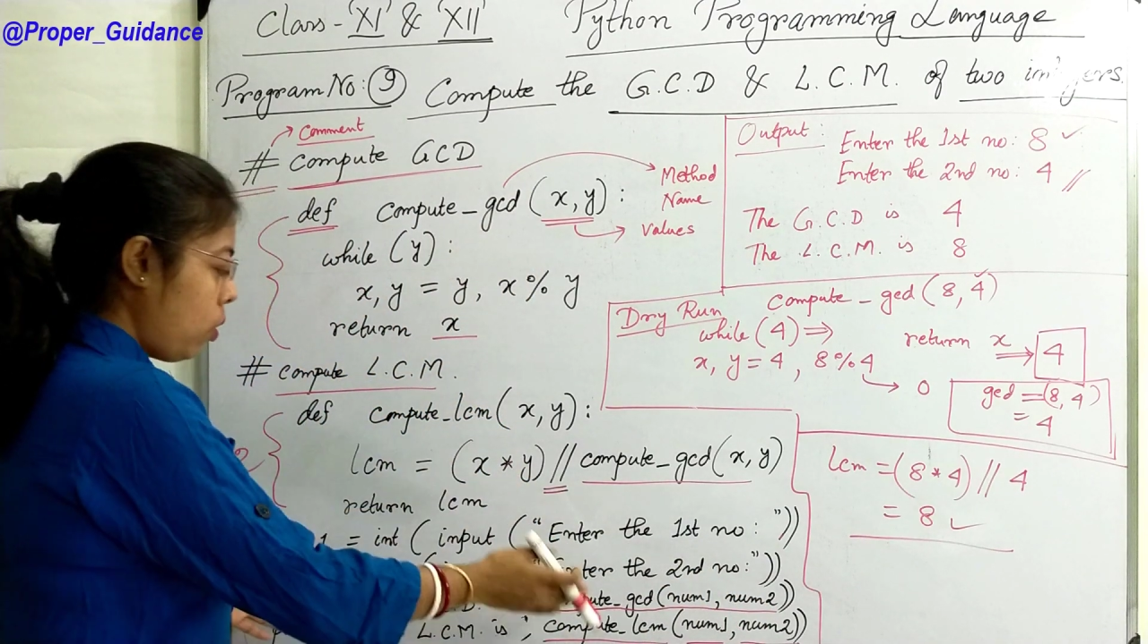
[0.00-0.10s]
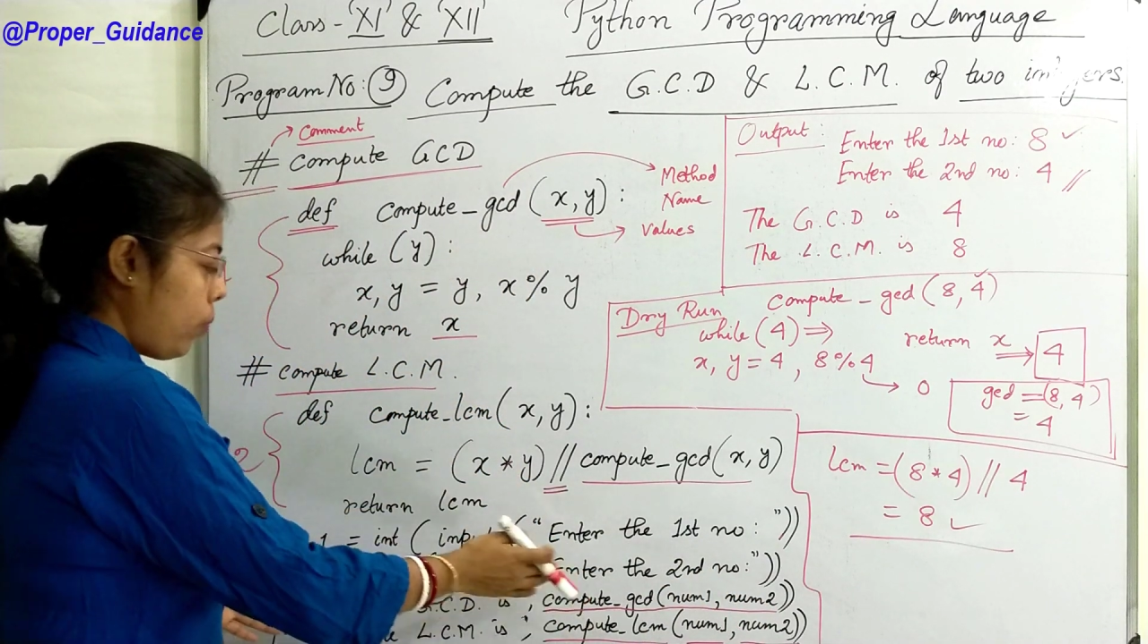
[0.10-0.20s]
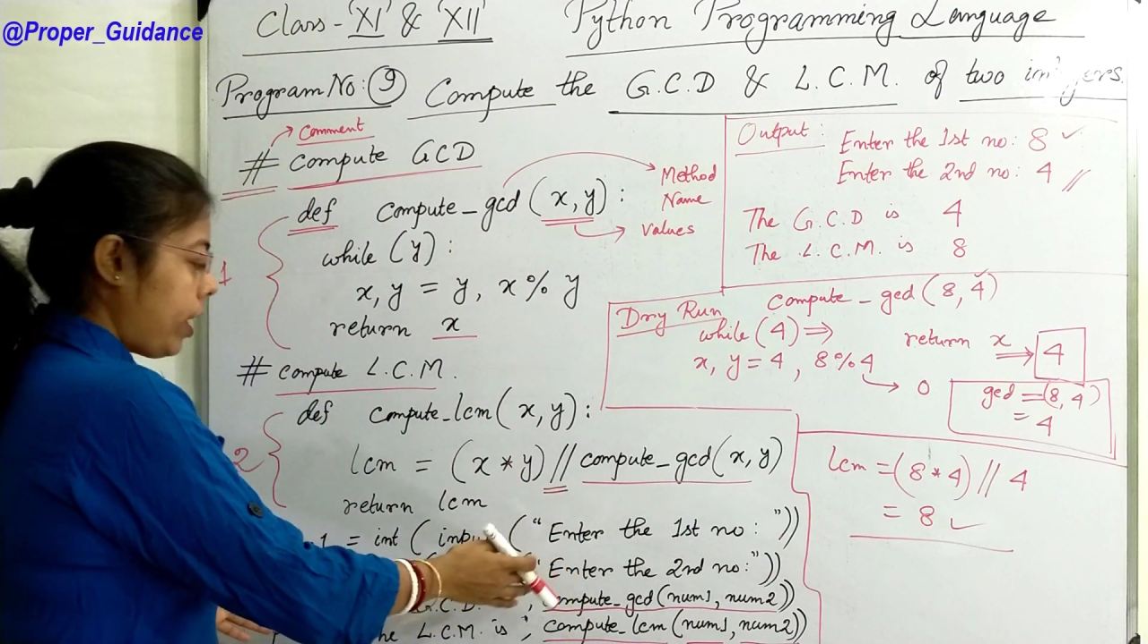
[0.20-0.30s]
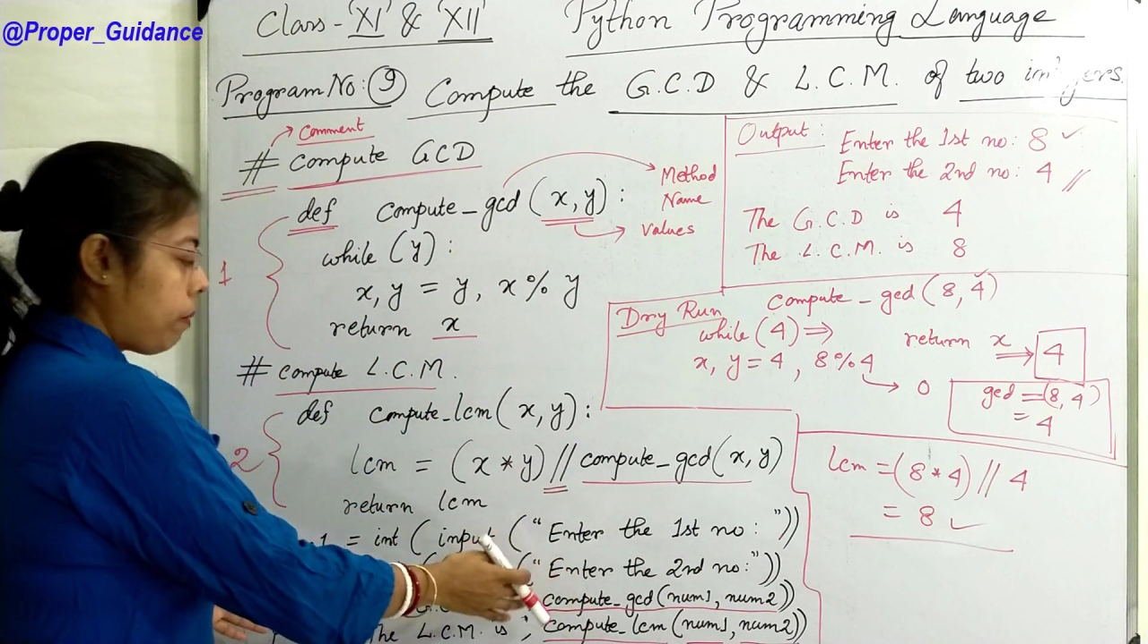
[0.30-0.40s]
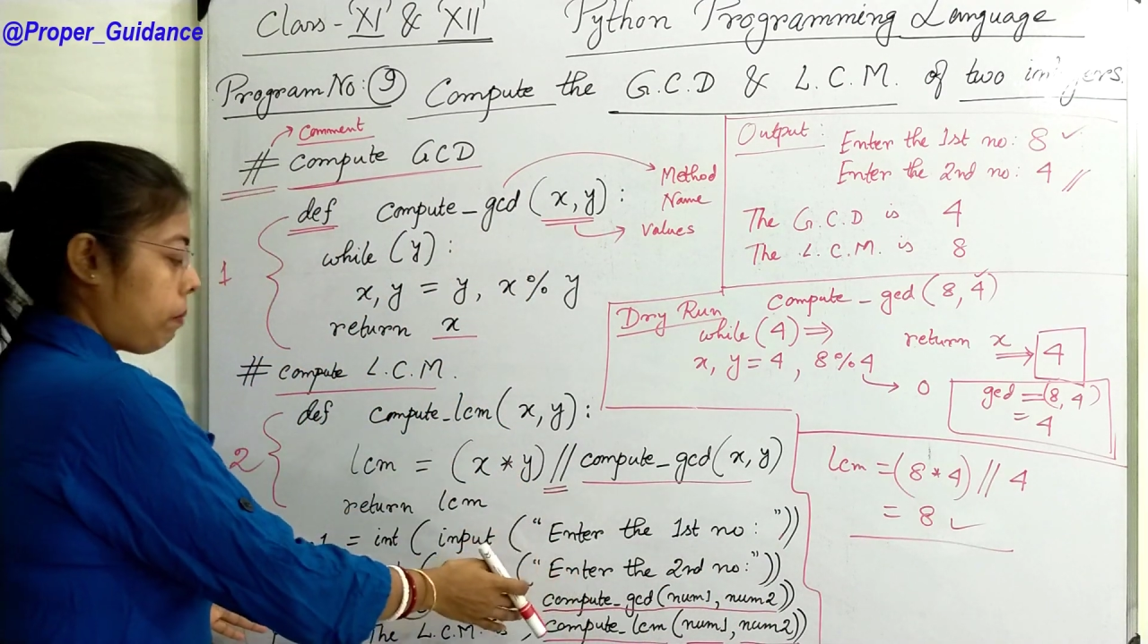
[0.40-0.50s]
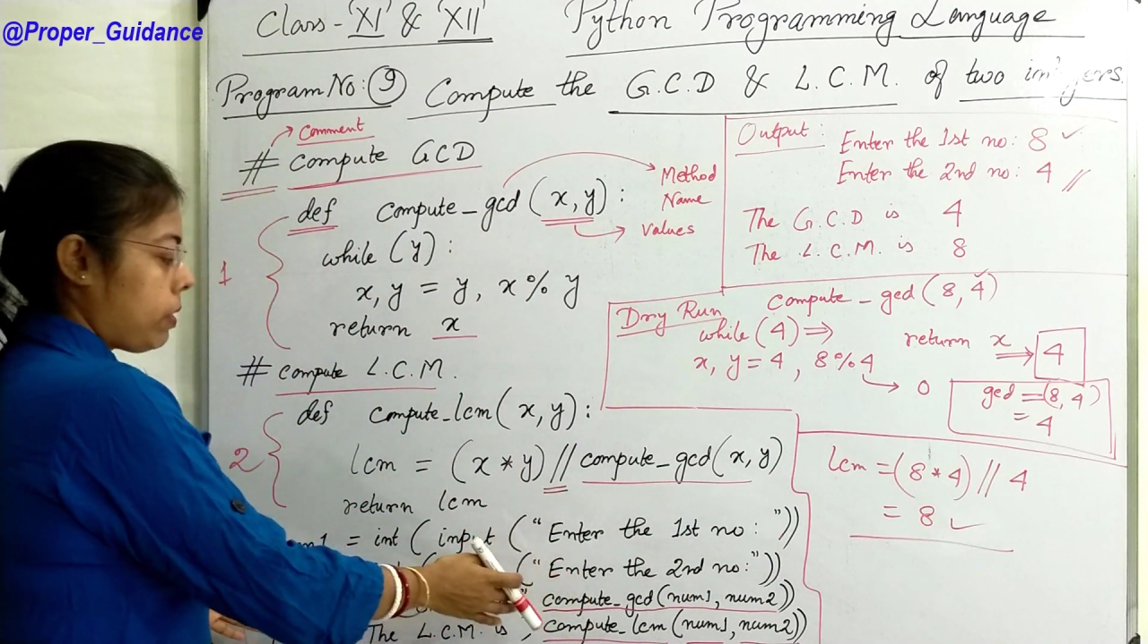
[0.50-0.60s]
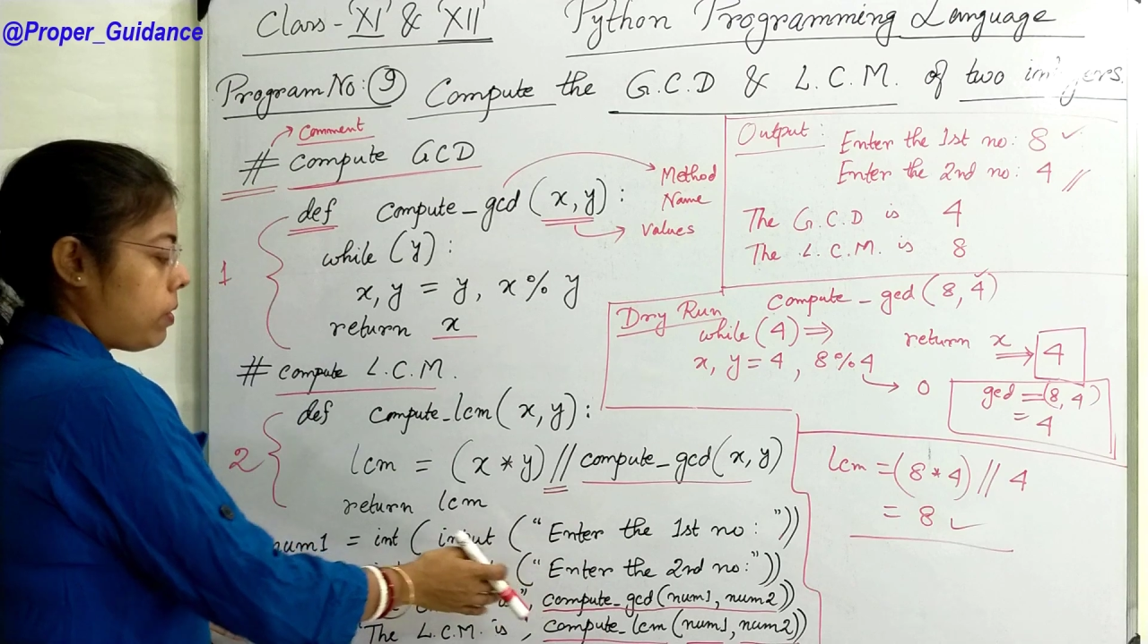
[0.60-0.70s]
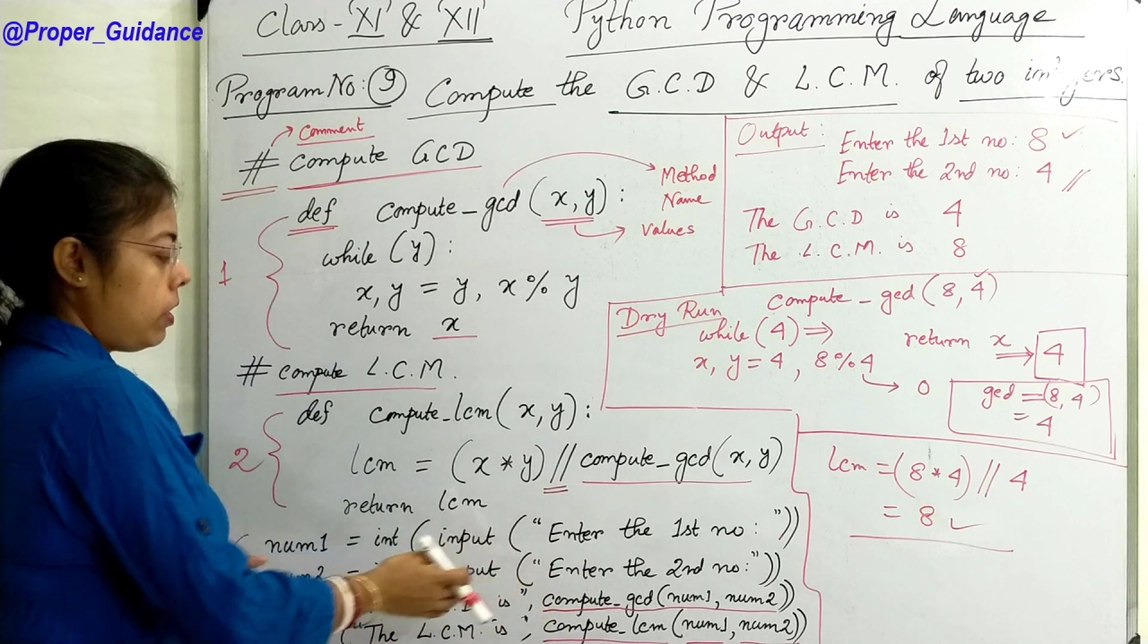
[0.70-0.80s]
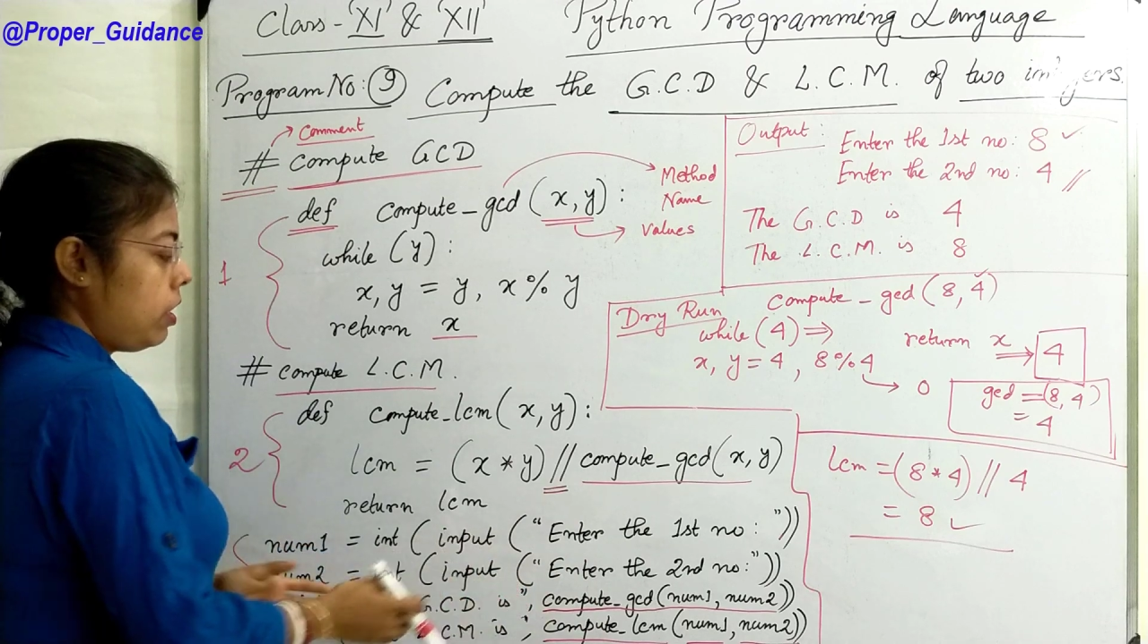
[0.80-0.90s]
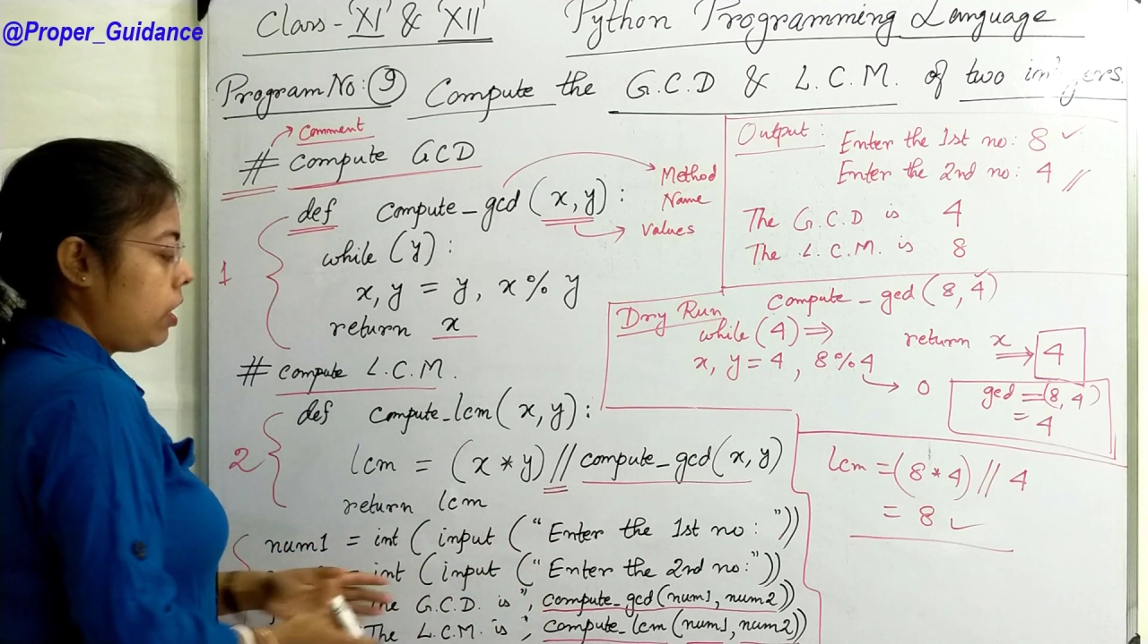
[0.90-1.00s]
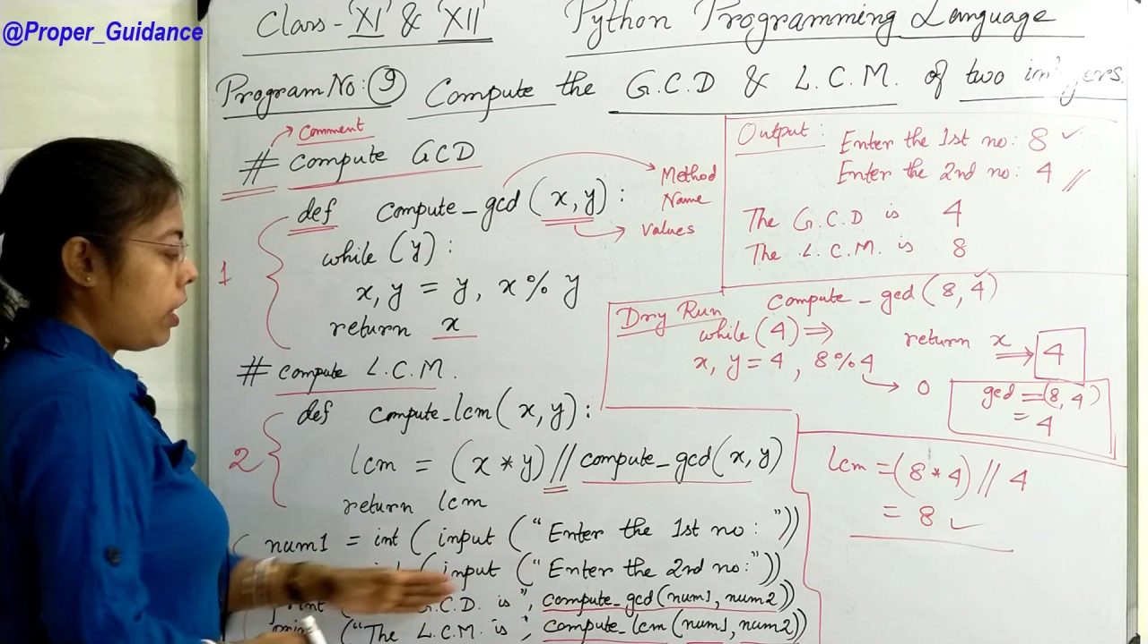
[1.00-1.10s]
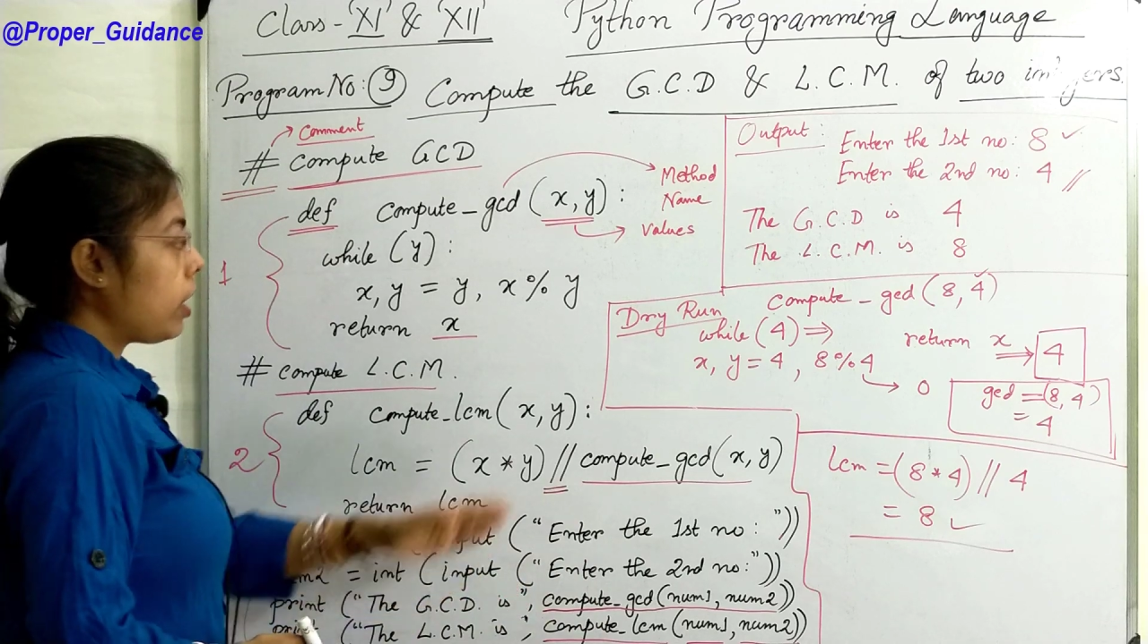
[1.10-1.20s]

we are passing